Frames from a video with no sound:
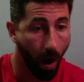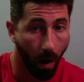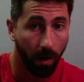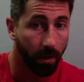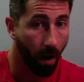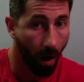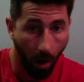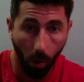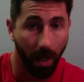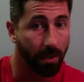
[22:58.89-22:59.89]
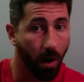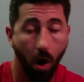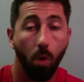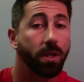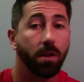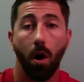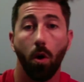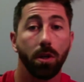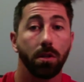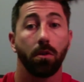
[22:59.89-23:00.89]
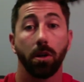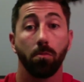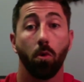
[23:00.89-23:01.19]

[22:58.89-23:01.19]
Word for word: on always, always, always learning